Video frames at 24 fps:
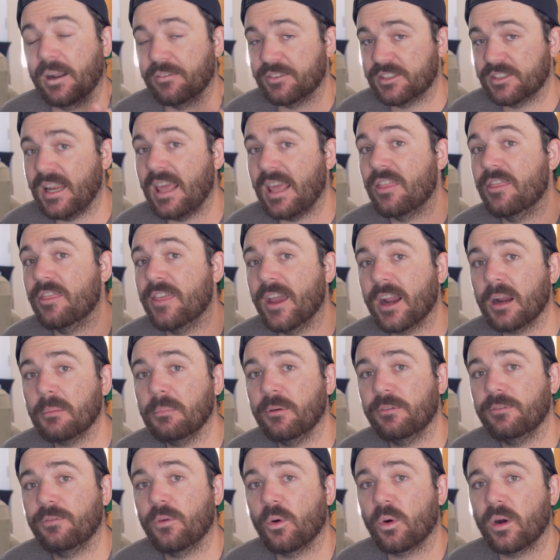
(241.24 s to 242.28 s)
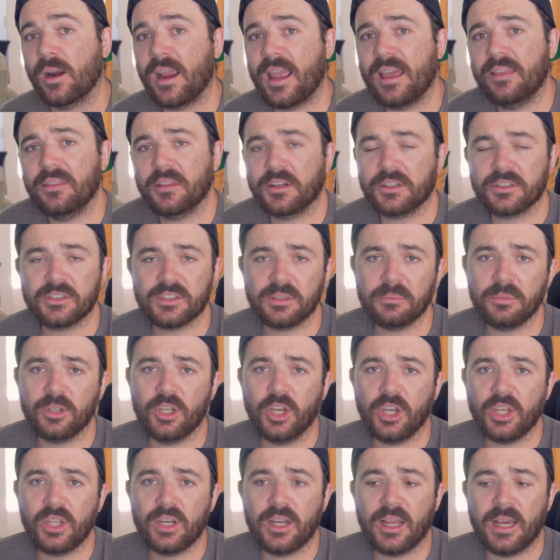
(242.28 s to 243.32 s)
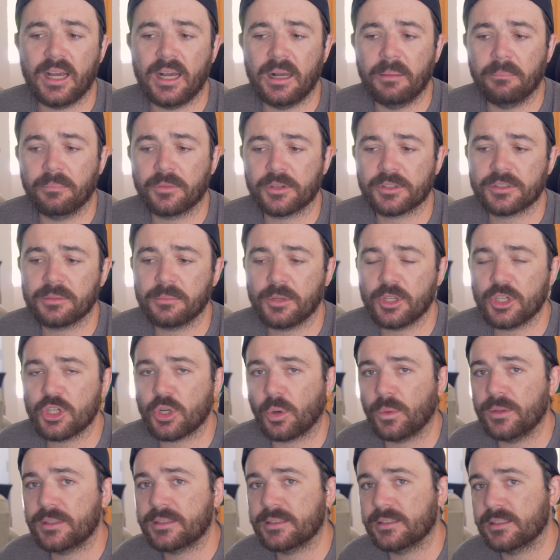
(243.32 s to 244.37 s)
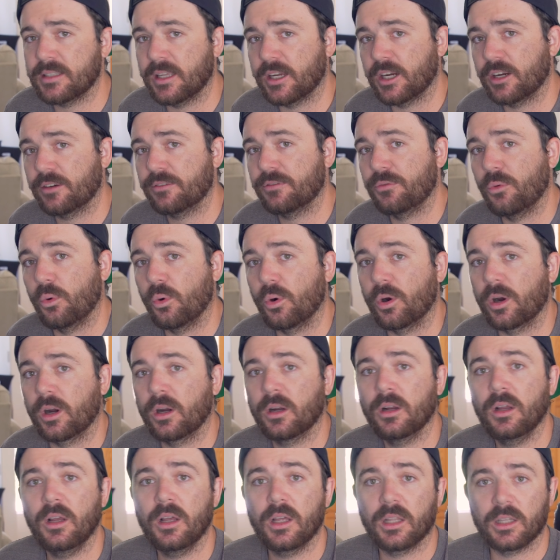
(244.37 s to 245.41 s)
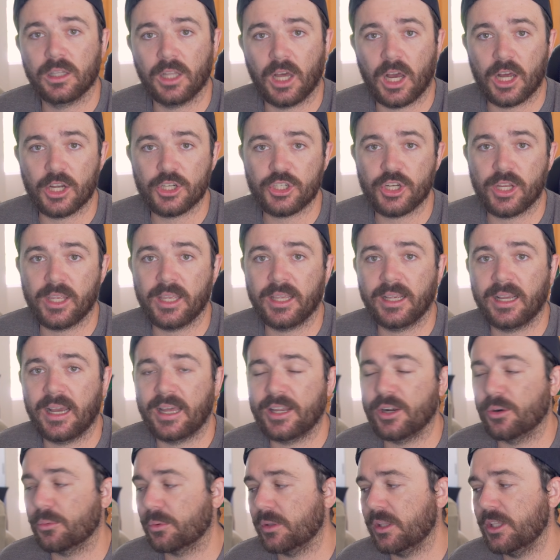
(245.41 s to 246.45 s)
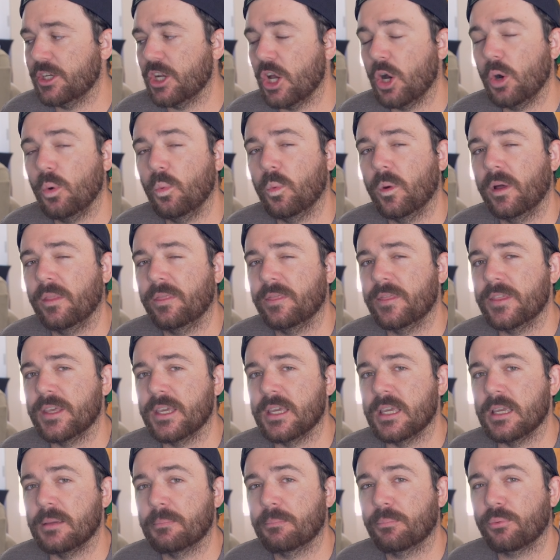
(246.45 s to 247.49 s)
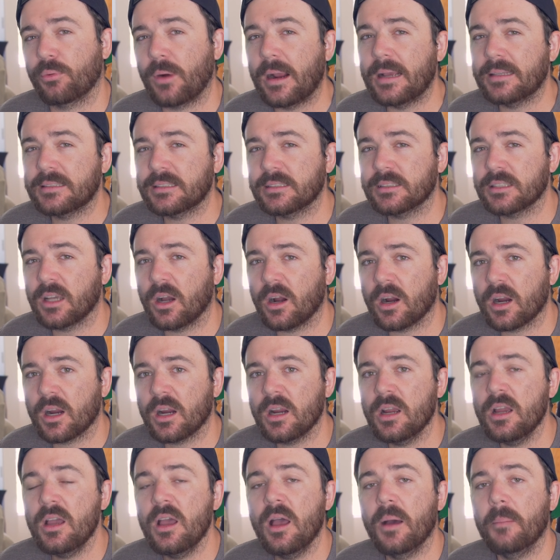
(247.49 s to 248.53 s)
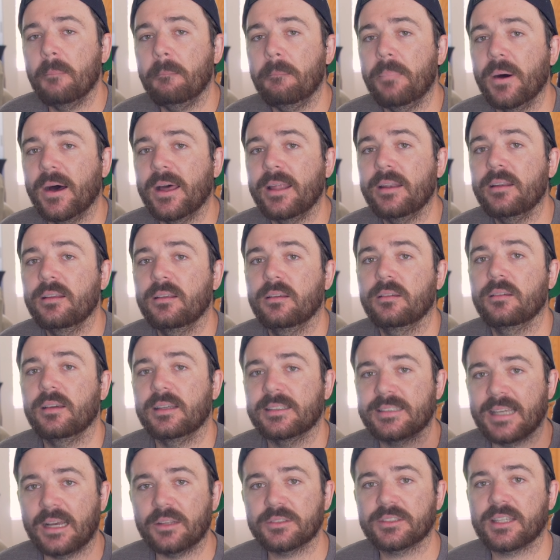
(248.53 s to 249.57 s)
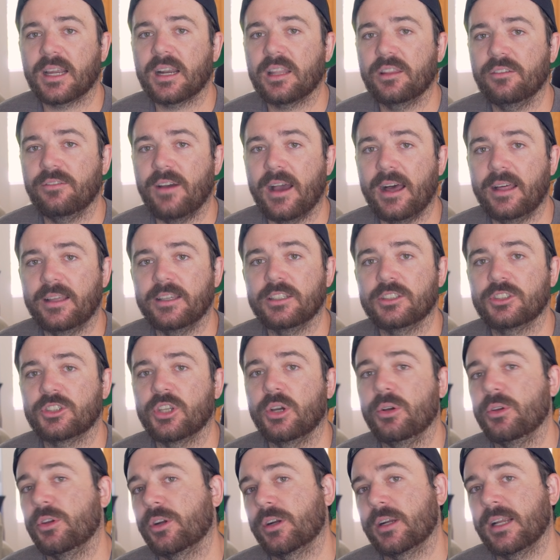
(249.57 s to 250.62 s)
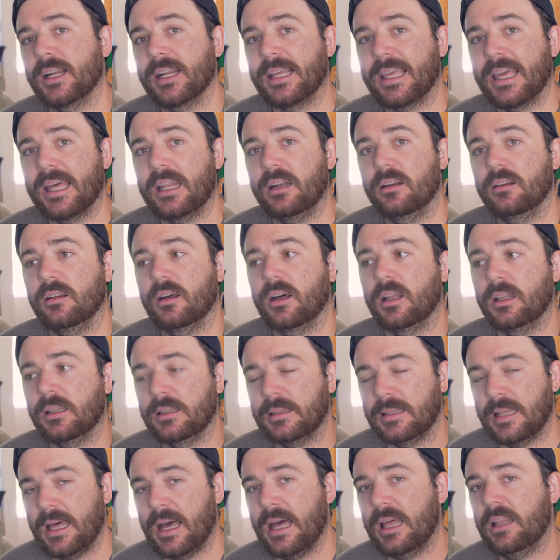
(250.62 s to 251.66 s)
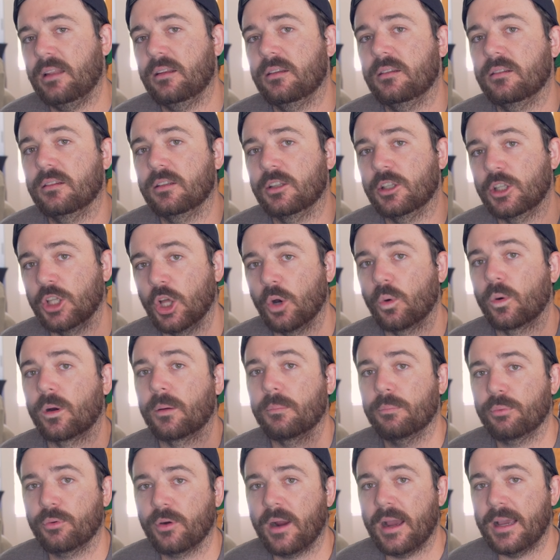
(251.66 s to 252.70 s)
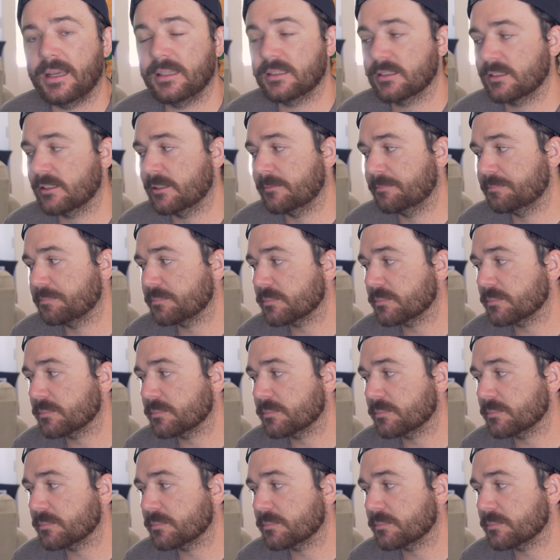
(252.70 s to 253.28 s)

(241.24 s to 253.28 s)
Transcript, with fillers: but I've stayed there before, and there's some good, um, there's some good choices there for lodging. I don't really know what the prices are, but it's outside of the valley, so you're gonna get a lot lower price.